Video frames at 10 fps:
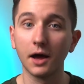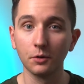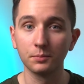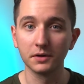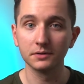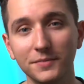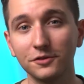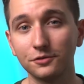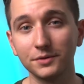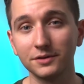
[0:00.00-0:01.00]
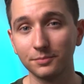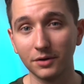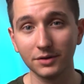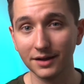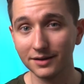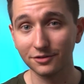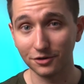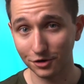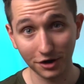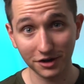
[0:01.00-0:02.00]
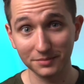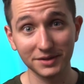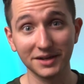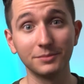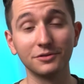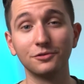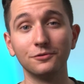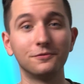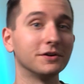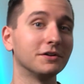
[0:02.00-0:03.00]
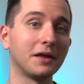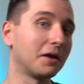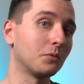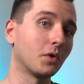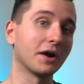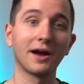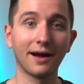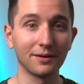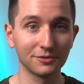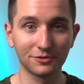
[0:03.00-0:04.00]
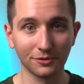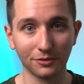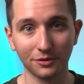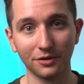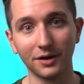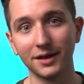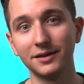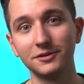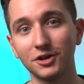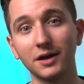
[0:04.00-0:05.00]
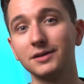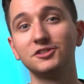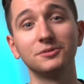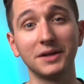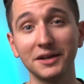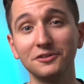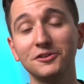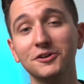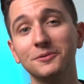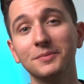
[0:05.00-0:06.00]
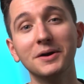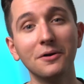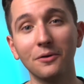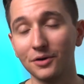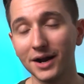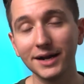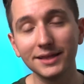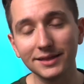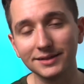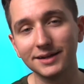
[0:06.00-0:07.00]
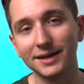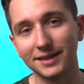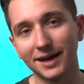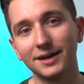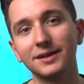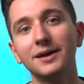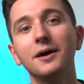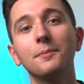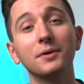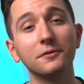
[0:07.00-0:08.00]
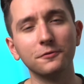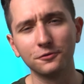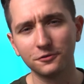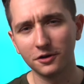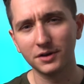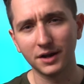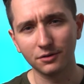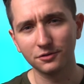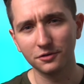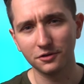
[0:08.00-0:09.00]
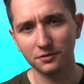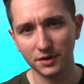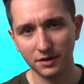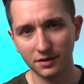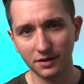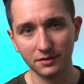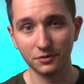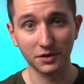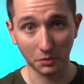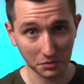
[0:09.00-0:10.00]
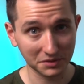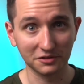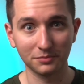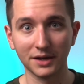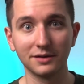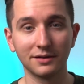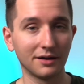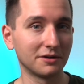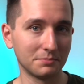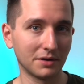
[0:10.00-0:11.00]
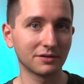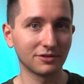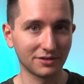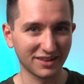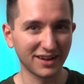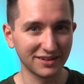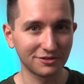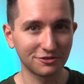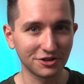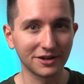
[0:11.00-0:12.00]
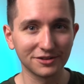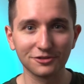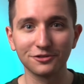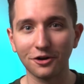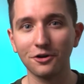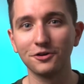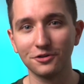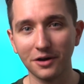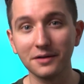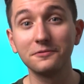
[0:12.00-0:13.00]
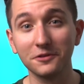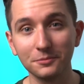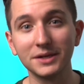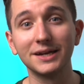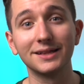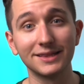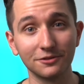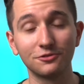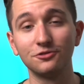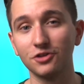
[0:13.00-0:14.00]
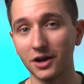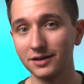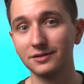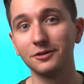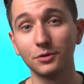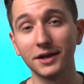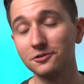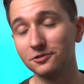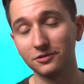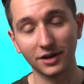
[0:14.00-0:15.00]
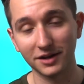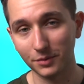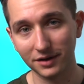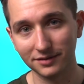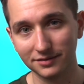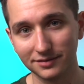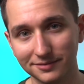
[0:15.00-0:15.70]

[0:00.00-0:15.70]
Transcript: output. These 3 small lights are not going to be able to fill a warehouse or a giant gymnasium or anything like that. But if you're starting out in your career and you can only spend $100 on lights, chances are you're not filming at these giant locations anyways.